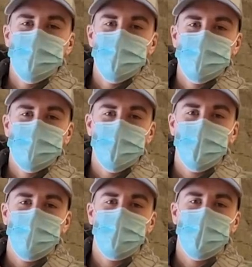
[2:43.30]
Jane
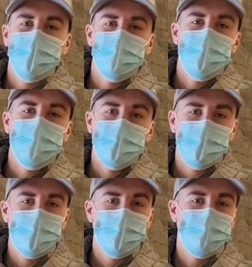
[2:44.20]
Scop. I am a
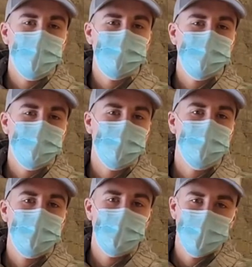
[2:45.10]
marketing major with a
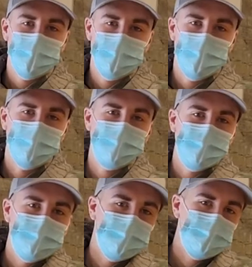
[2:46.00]
minor in
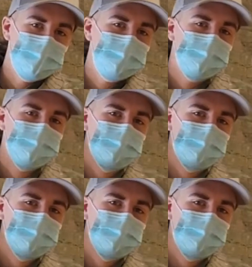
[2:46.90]
visual arts.